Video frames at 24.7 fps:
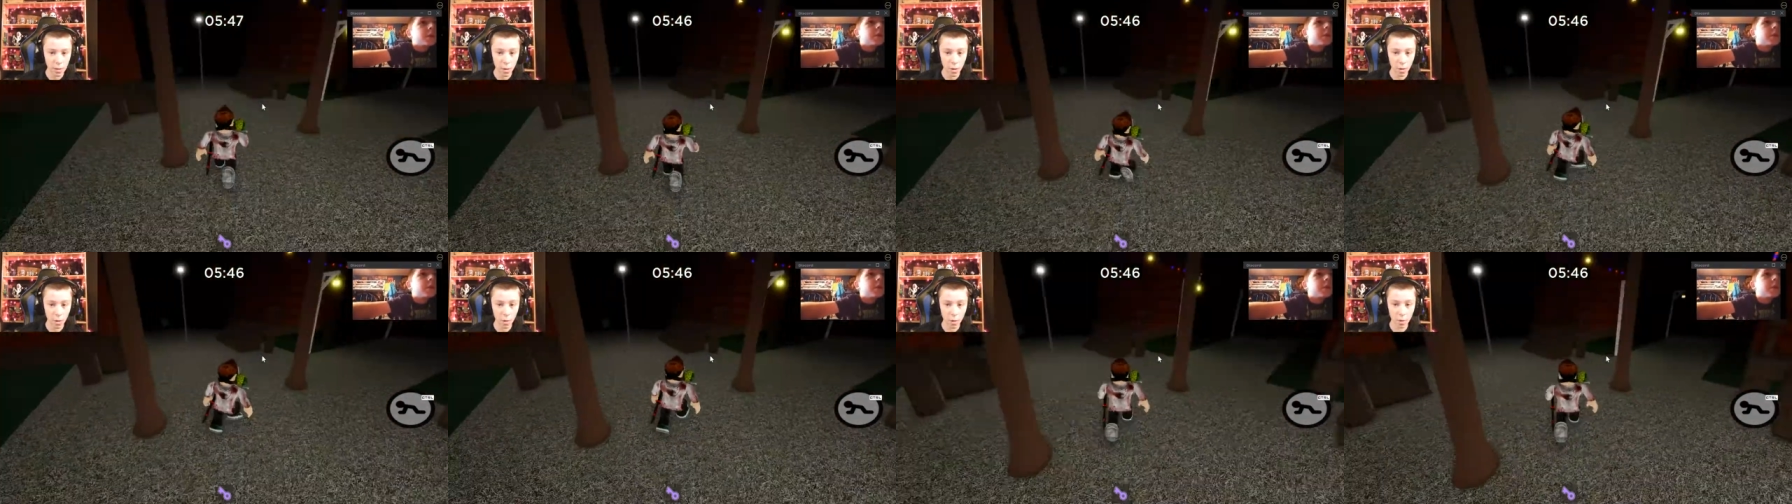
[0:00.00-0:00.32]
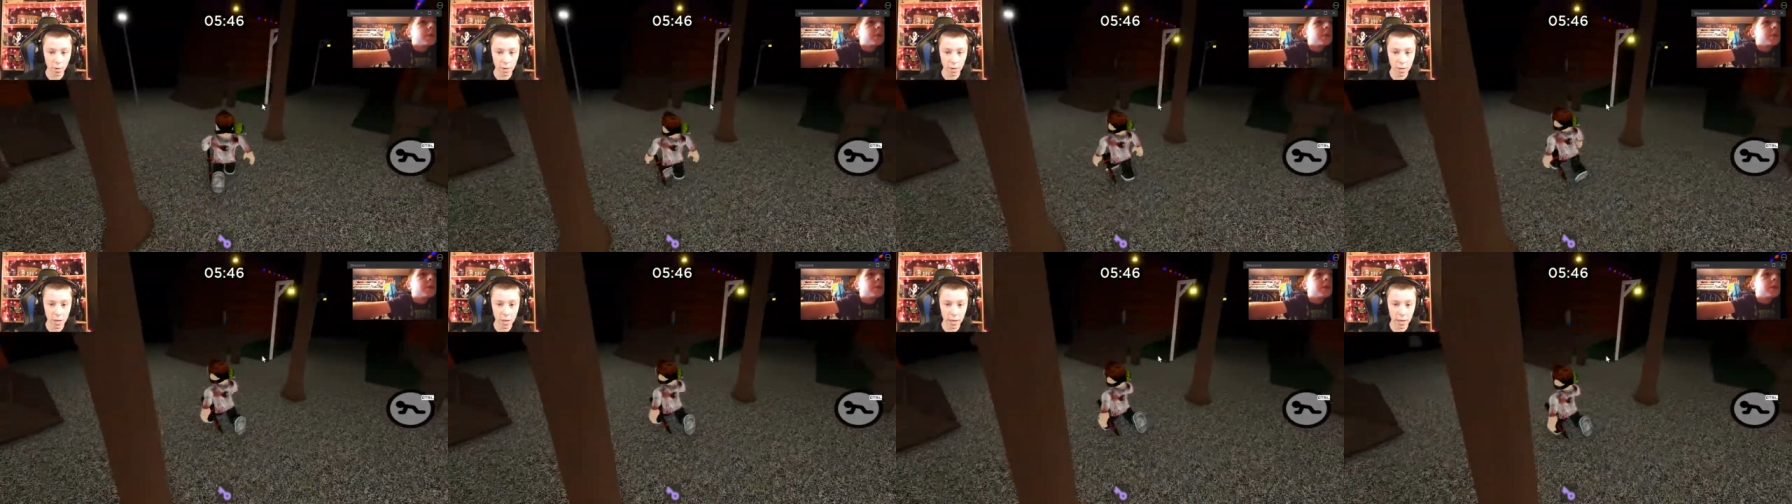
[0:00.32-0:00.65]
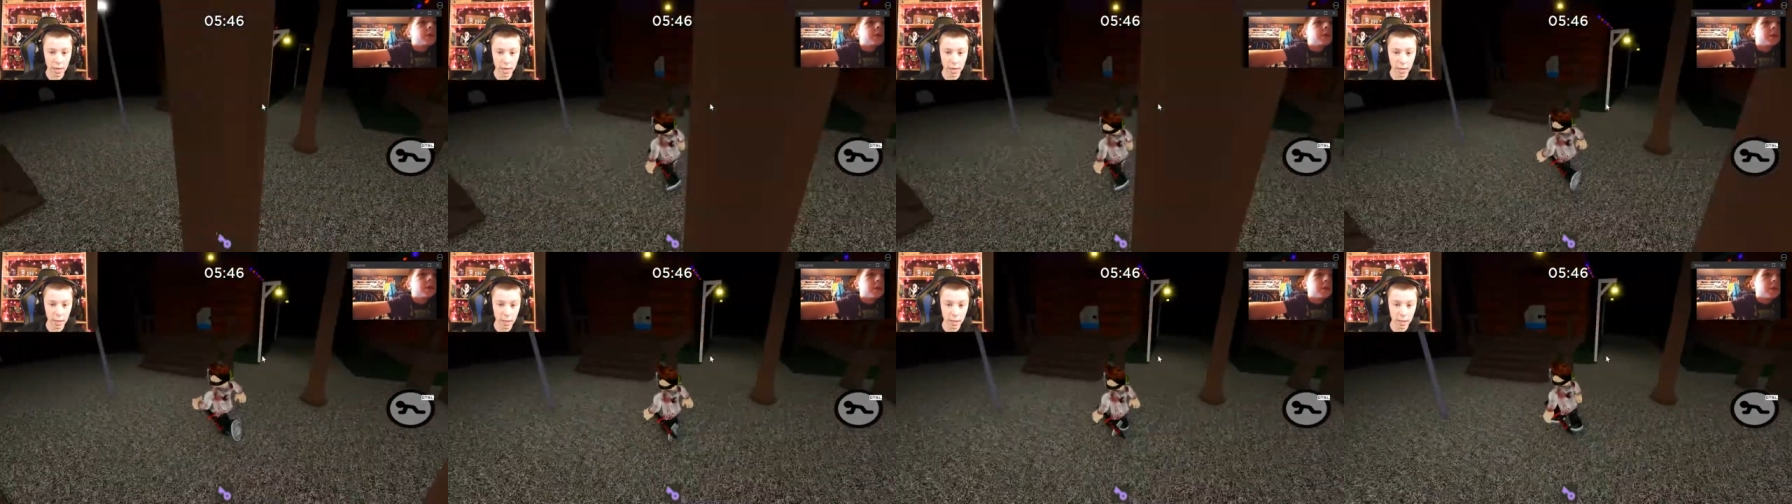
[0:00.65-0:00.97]
Orange
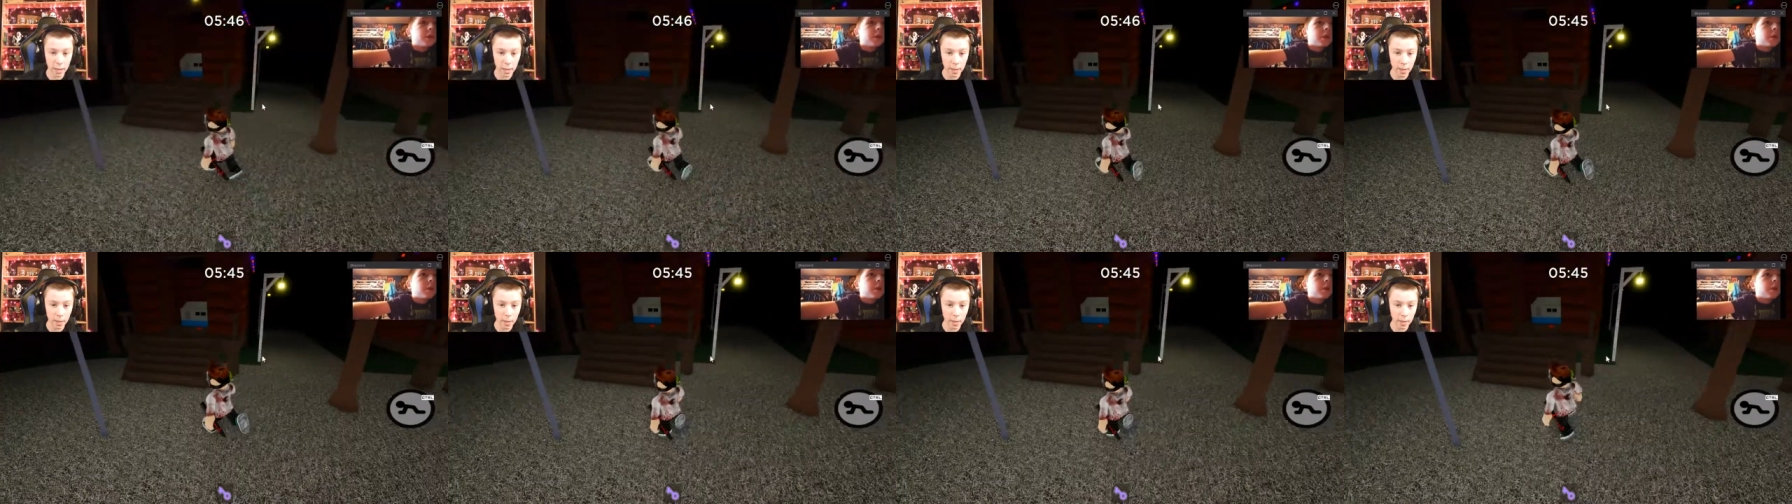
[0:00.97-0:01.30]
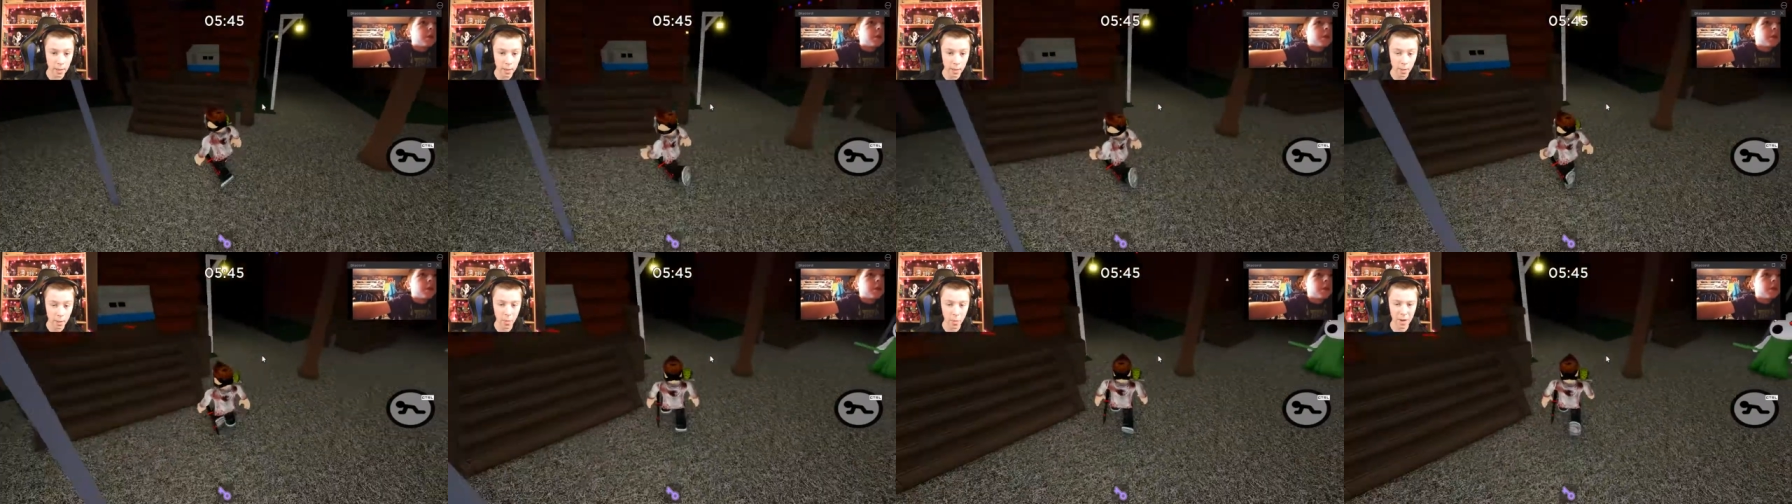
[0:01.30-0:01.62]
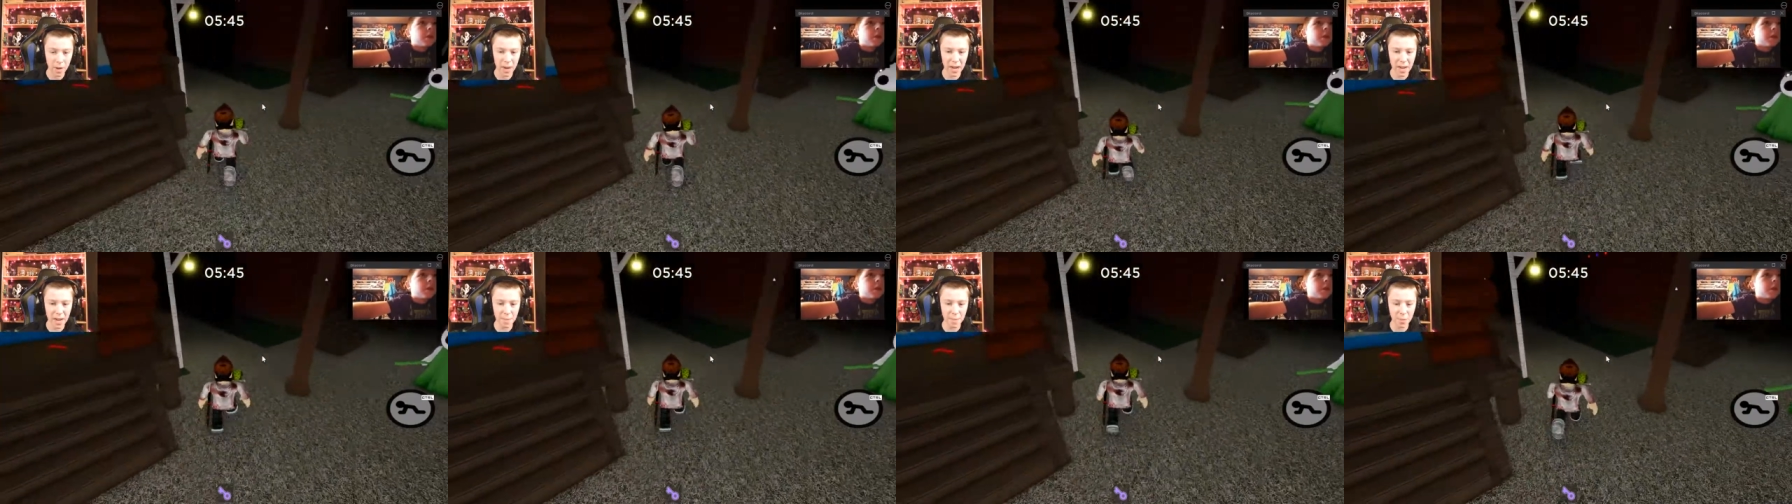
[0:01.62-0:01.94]
key. Where
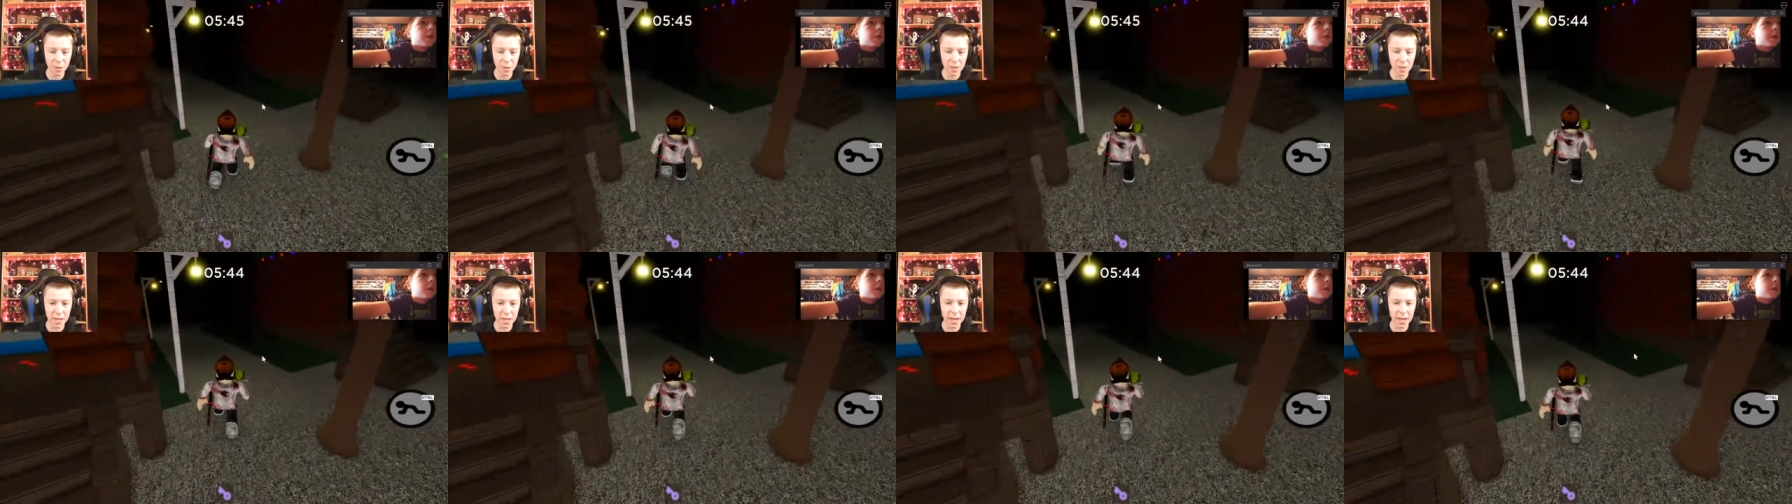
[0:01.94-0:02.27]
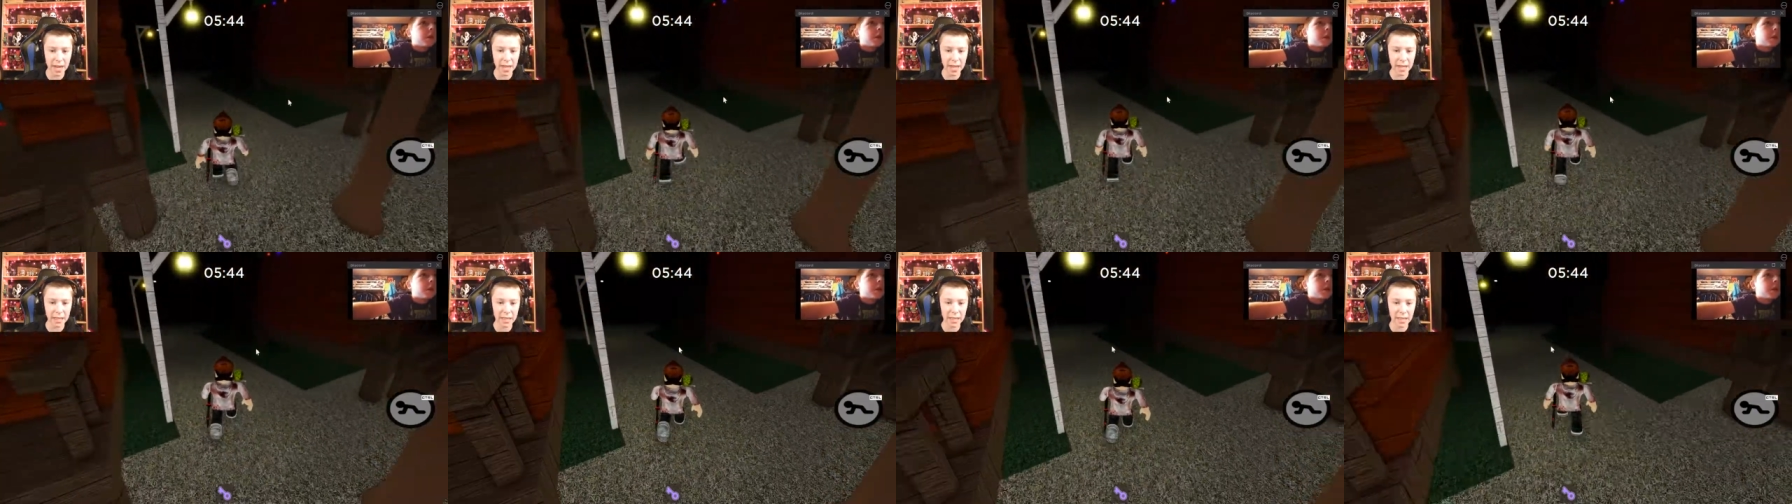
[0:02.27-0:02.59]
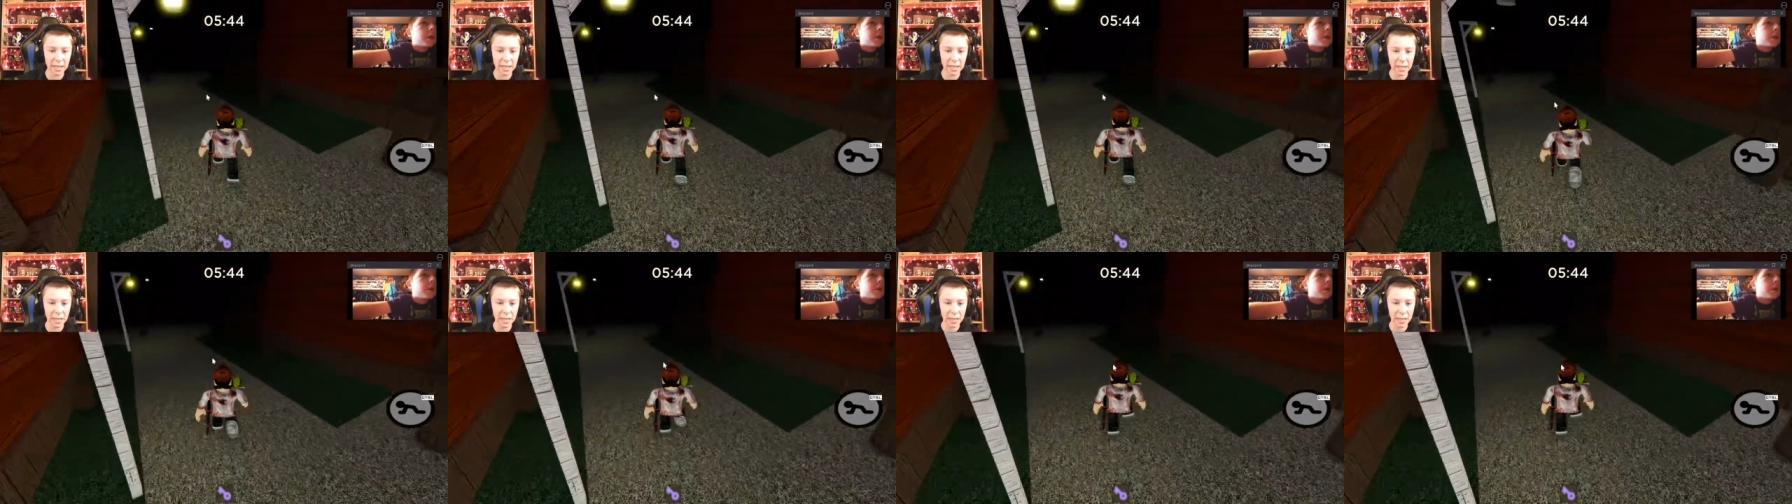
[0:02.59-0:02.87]
did I put that?